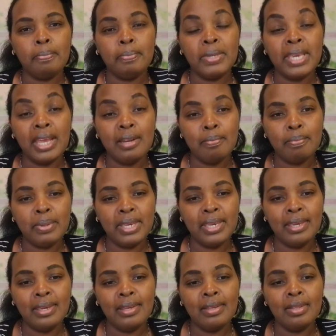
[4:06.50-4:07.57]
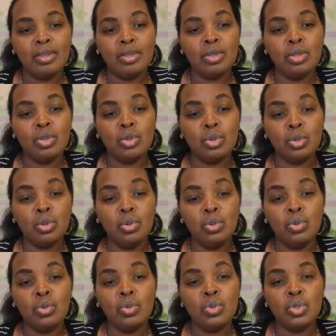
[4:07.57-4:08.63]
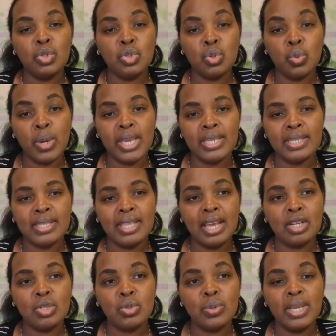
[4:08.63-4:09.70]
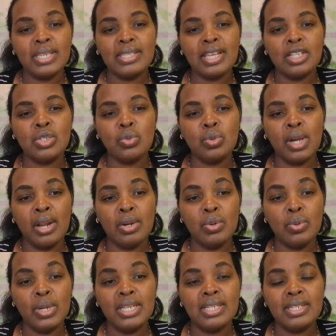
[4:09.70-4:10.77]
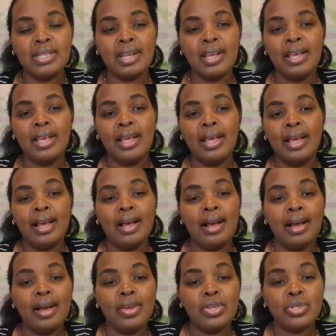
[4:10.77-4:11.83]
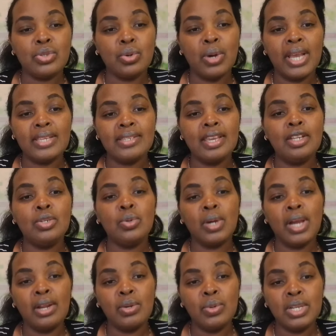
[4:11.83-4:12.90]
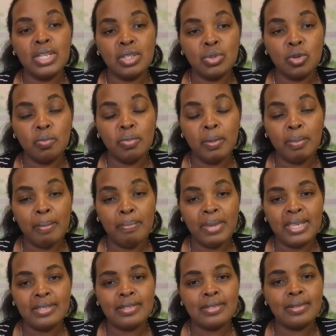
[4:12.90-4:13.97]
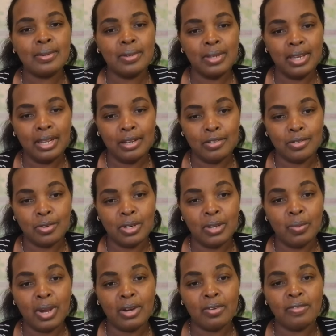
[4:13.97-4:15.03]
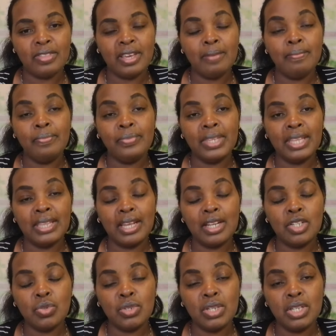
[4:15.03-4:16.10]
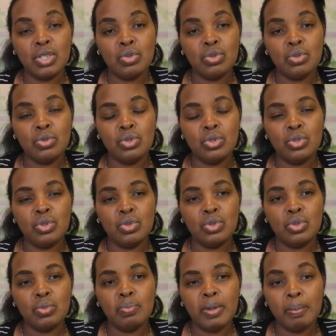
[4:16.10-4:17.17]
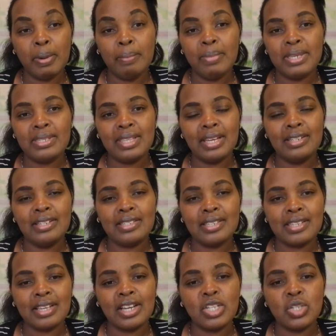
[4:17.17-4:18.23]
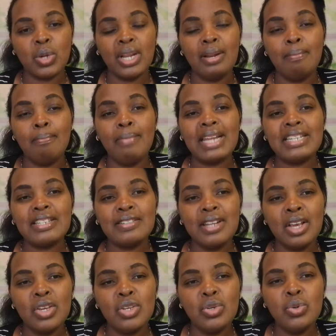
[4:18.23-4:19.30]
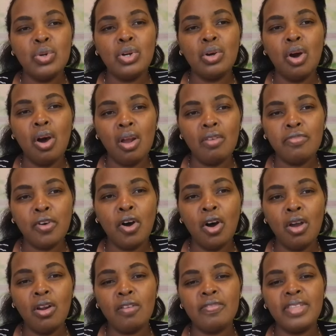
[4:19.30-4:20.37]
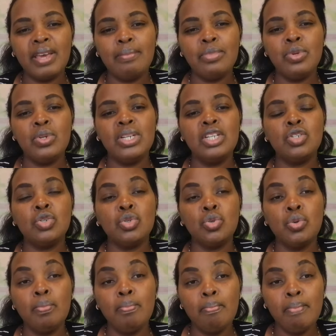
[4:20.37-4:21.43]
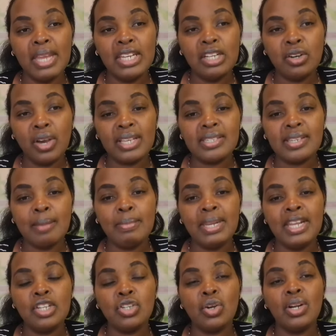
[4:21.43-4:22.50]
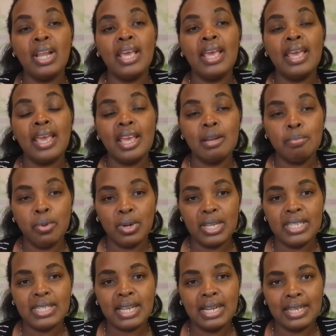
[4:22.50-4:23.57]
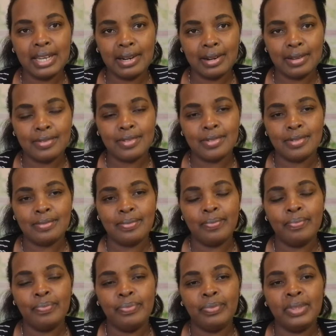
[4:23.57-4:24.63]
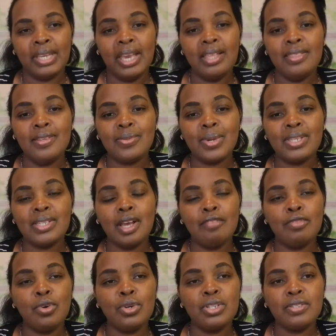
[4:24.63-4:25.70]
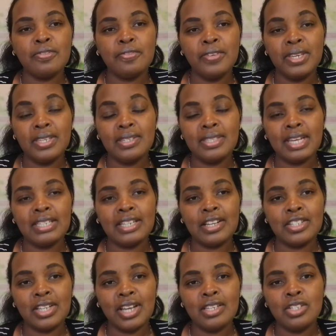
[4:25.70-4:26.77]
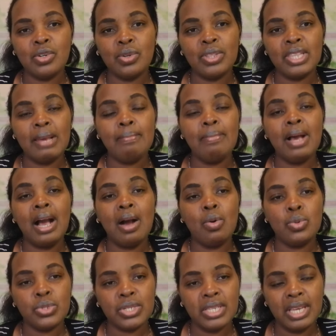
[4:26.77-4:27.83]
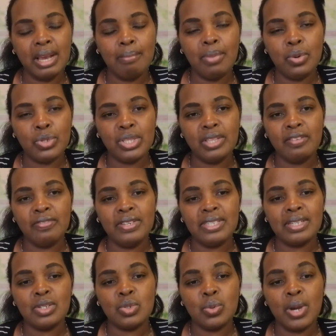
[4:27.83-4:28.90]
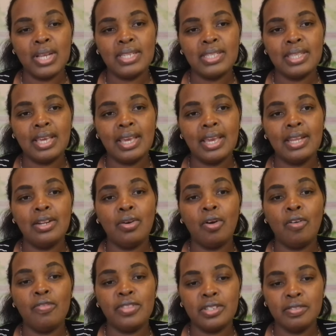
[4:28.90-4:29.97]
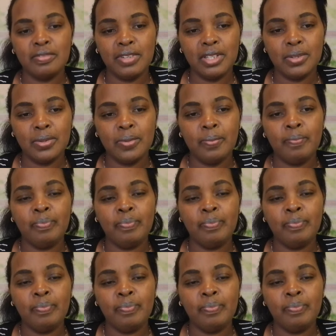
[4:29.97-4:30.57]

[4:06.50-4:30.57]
PNP through two ways. There are two ways that you can do it. So I said you can do it through paper-based, and it's only one of them that you need to do paper-based, that is Saskatchewan. But for all of them, you need to do medical examination and police clearance. And these ones have got fees that are charged on them. I'll say about the fees towards the end of this video.